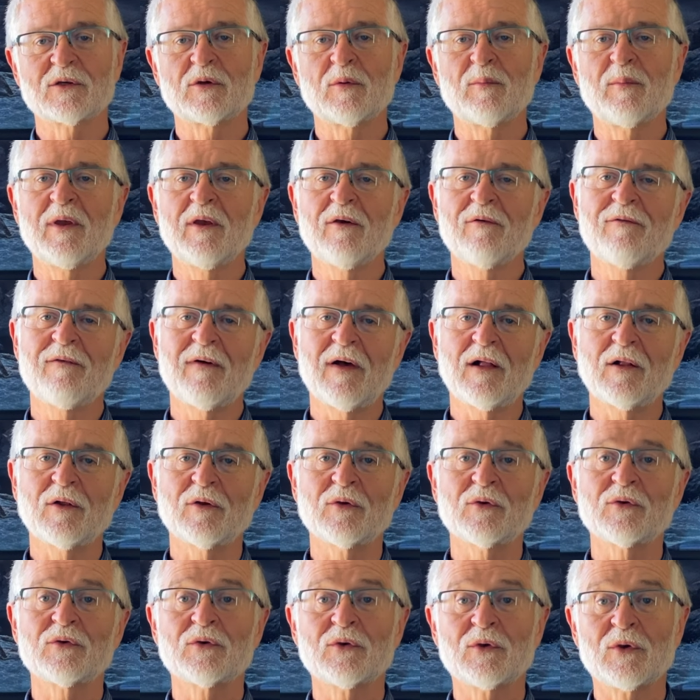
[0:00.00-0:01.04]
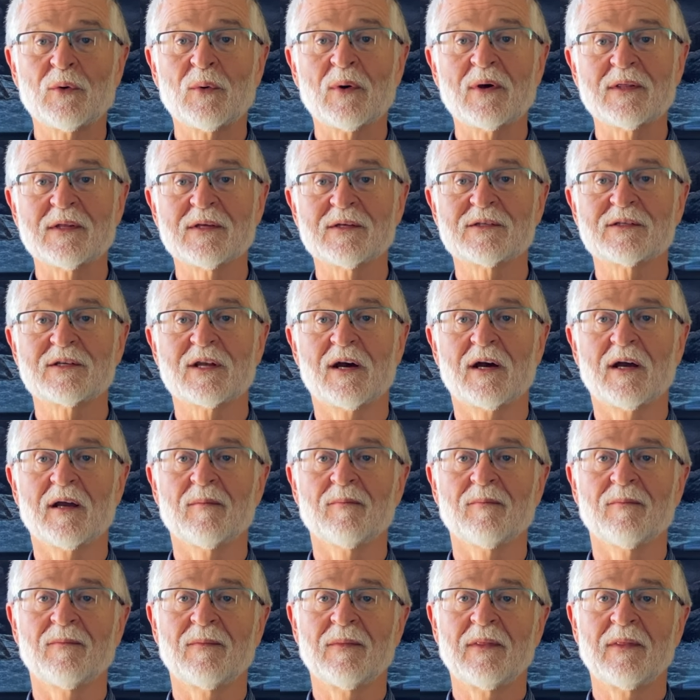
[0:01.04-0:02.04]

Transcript: to be of value to you at this time.